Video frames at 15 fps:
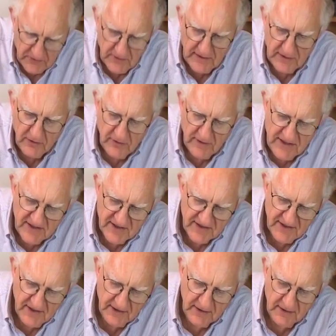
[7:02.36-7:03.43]
increase the
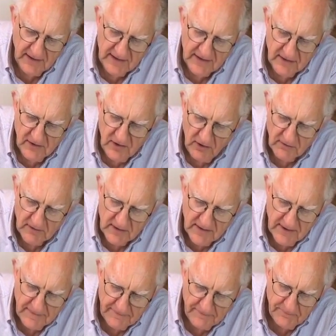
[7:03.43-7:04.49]
circulating current,
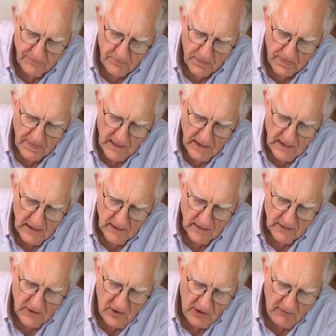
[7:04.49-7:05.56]
the
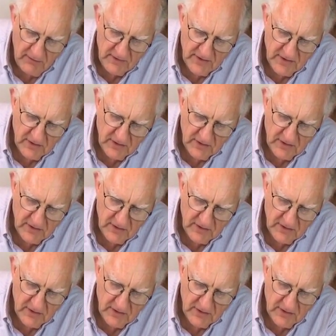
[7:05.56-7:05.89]
current